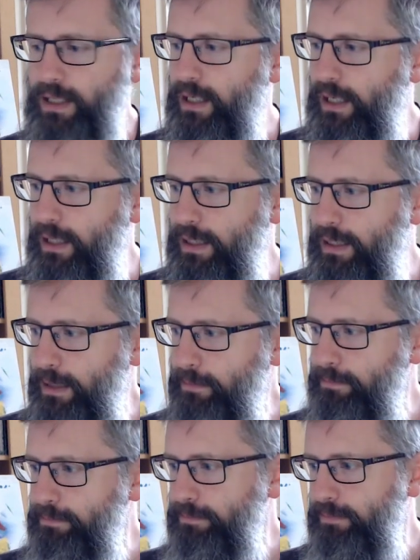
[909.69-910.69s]

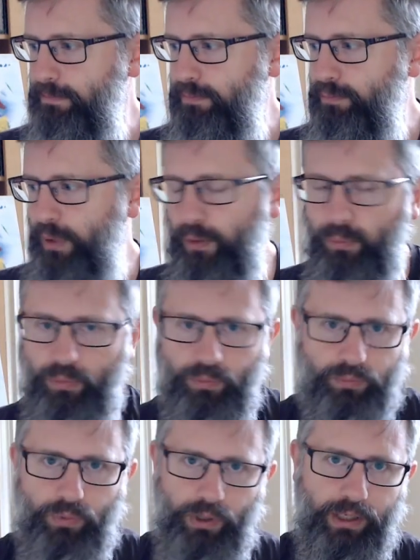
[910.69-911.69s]
But
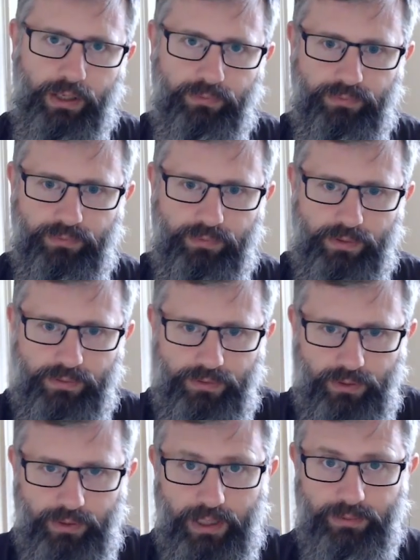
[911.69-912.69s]
if
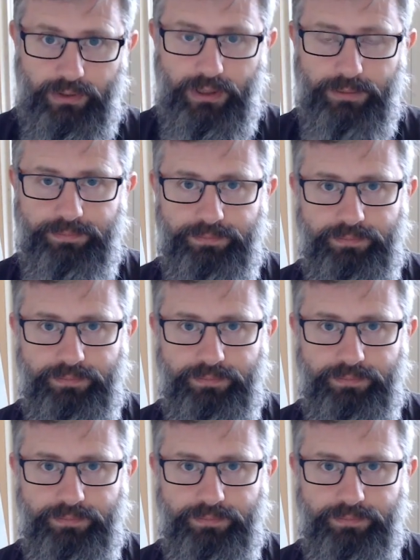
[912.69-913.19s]
you're another